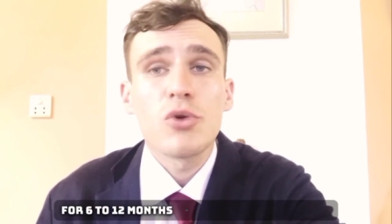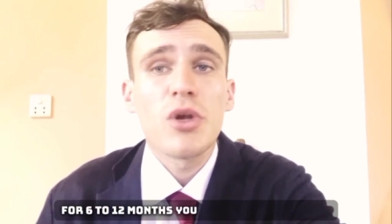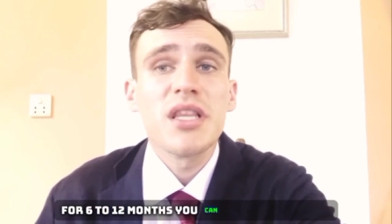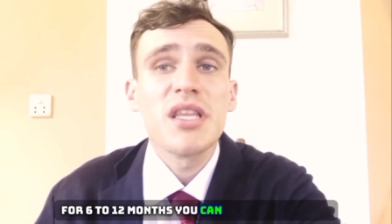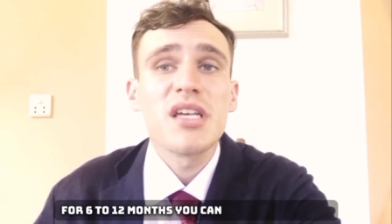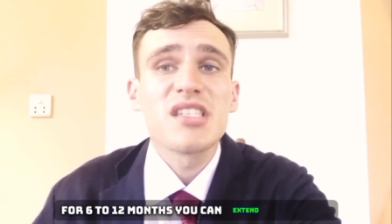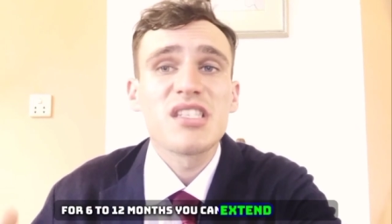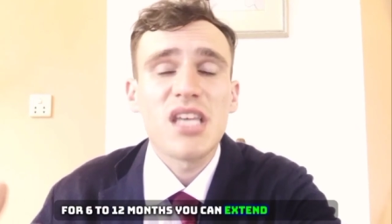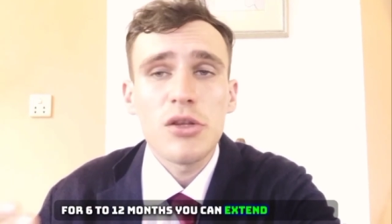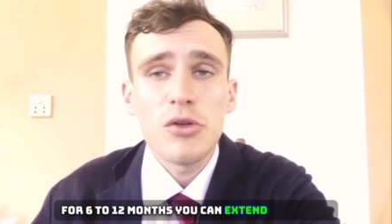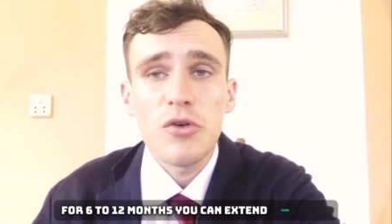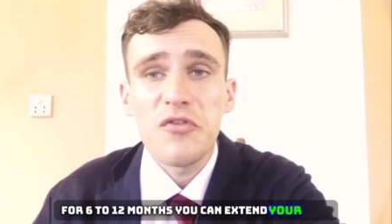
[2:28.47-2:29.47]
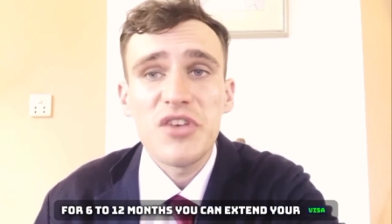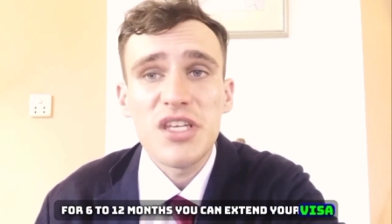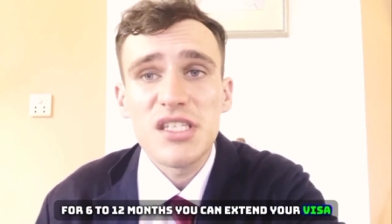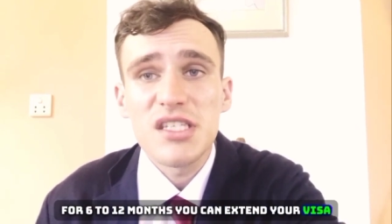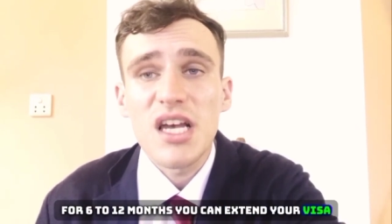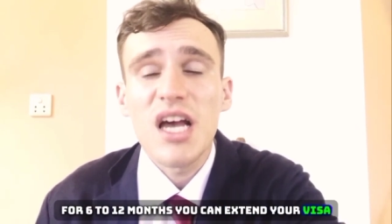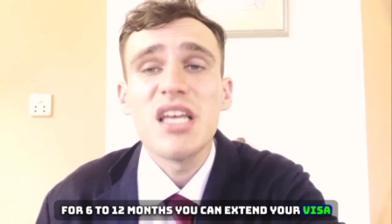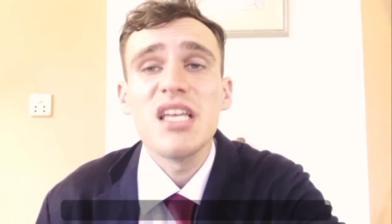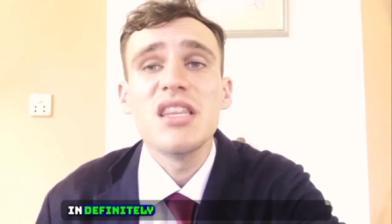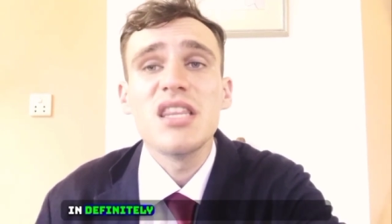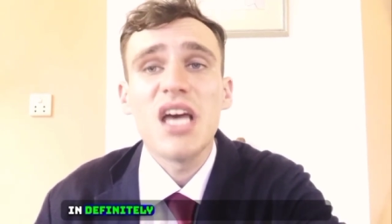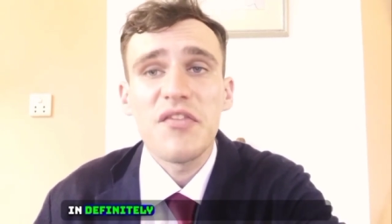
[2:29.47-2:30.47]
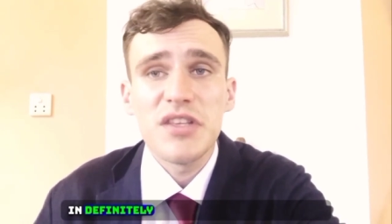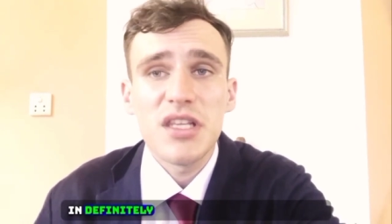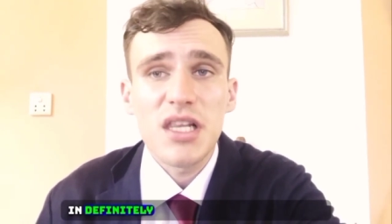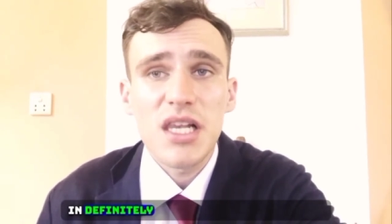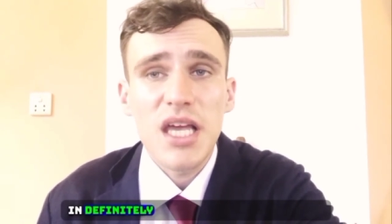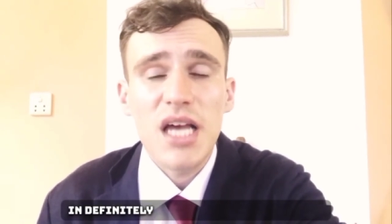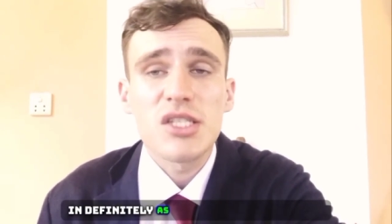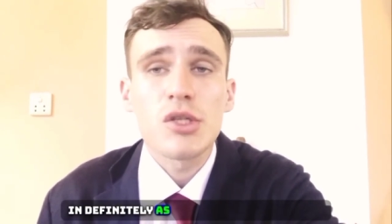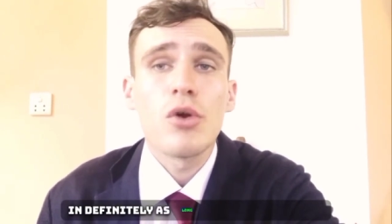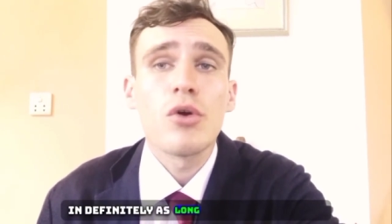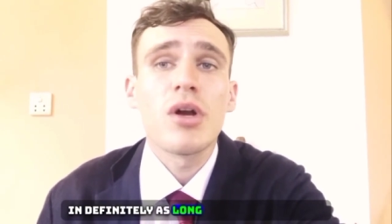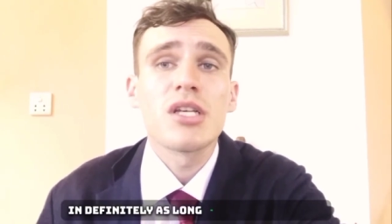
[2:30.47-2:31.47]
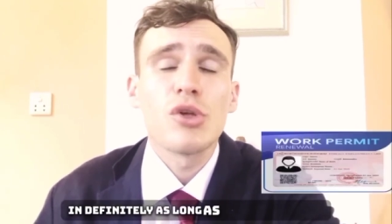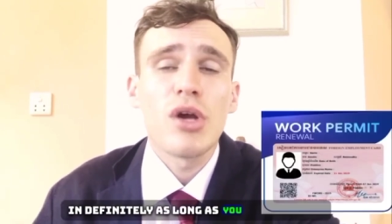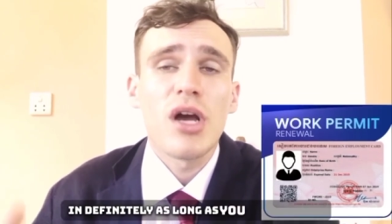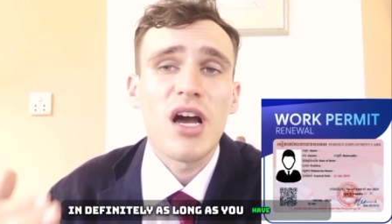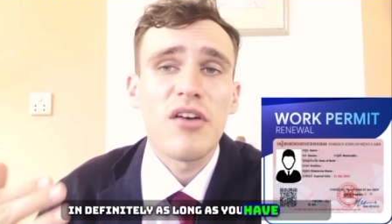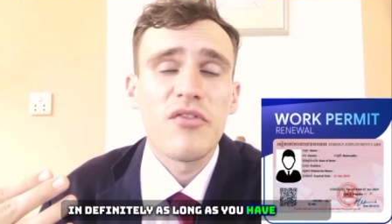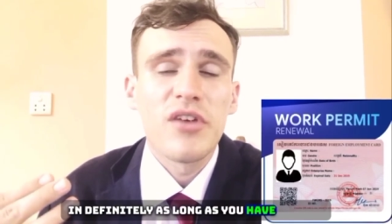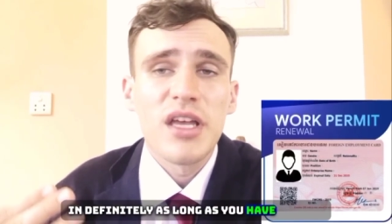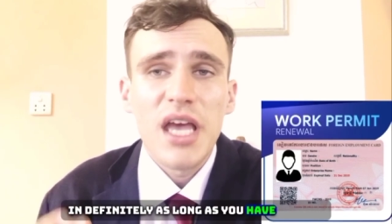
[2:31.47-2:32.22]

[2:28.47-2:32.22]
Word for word: You can extend your visa indefinitely as long as you have